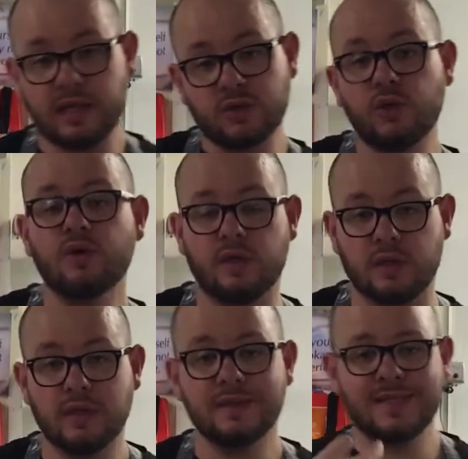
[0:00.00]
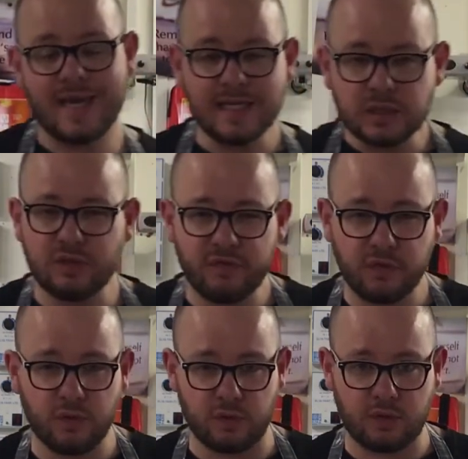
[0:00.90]
it's cooking. Taste your
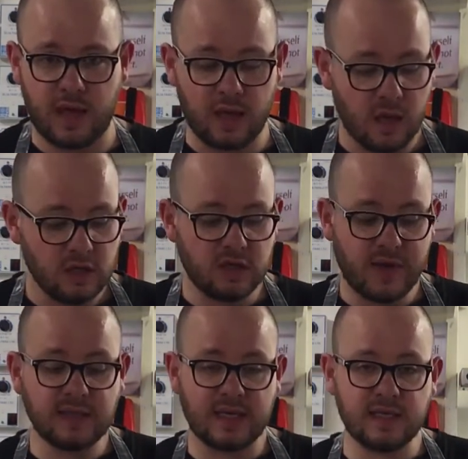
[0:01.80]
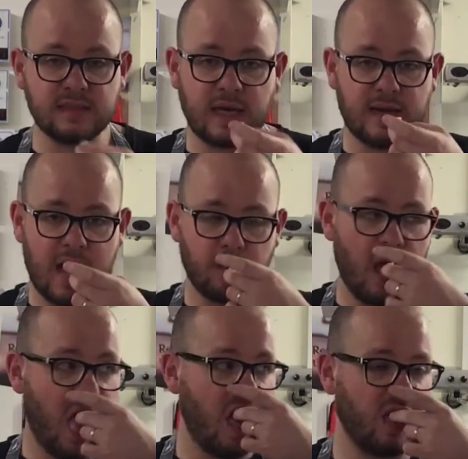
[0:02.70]
food, okay? So if I taste that
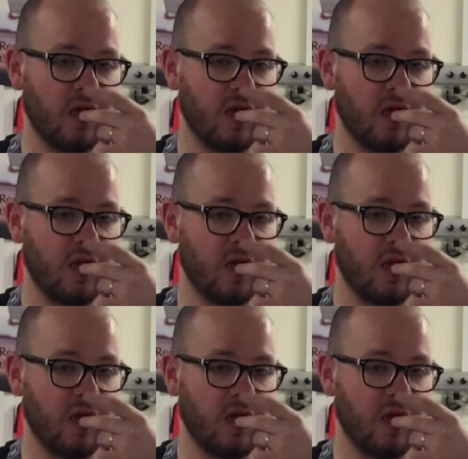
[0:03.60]
now,